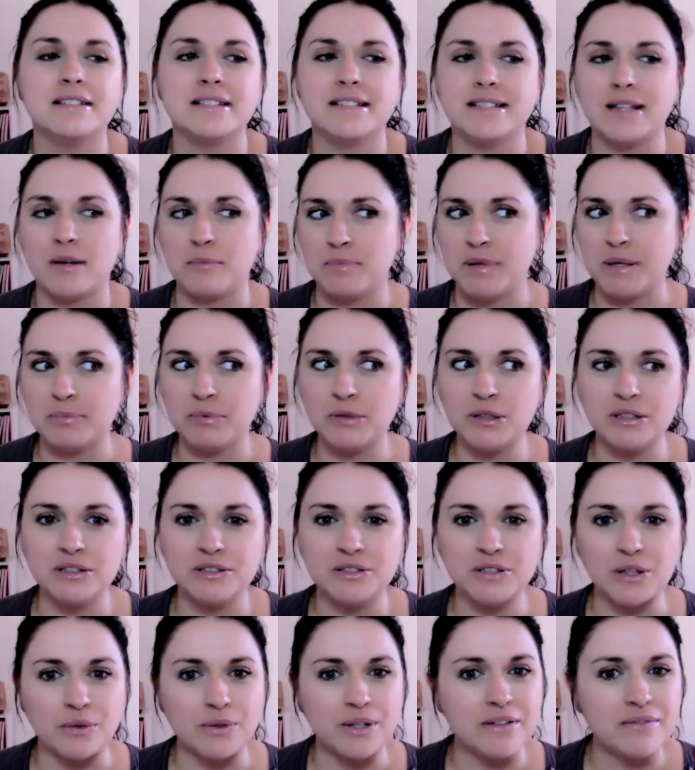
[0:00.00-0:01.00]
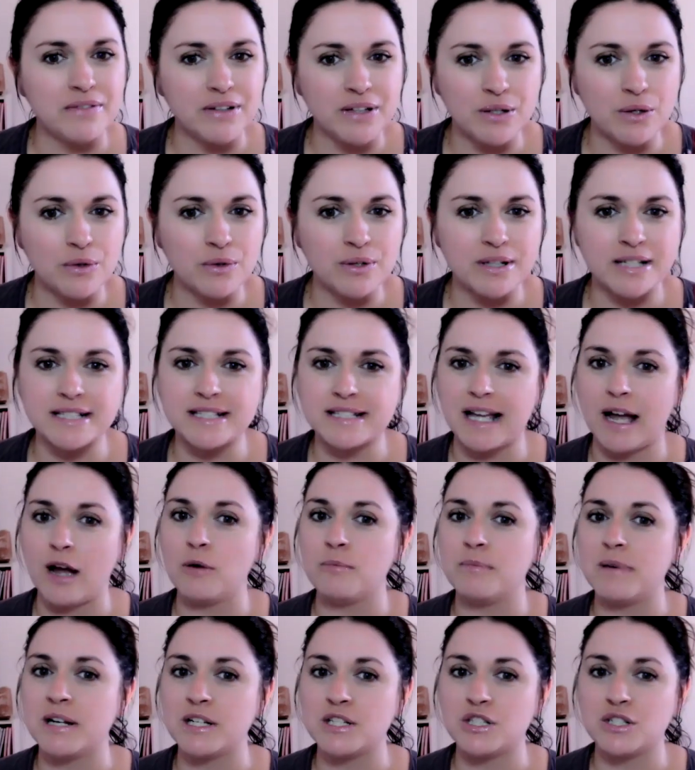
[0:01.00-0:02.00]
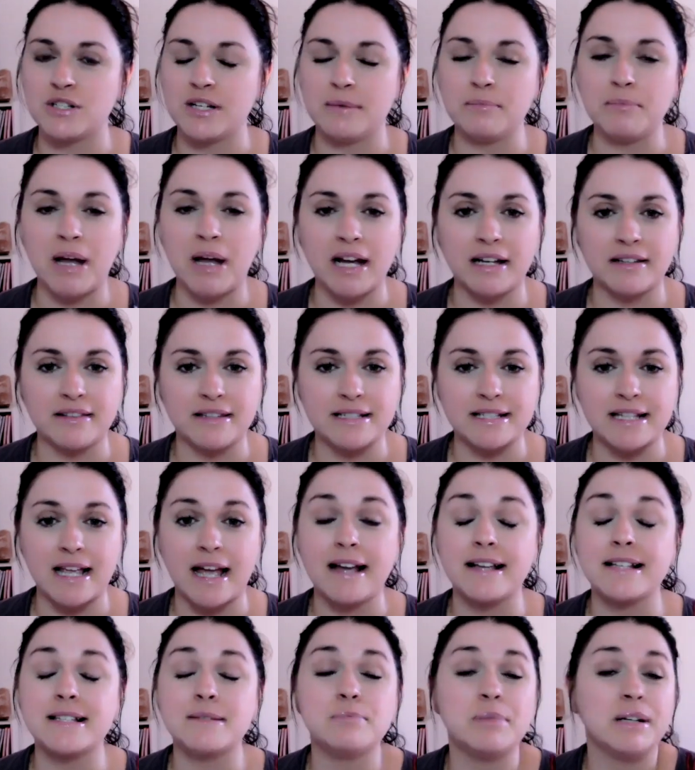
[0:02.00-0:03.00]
Some people don't even notice how much impact this has,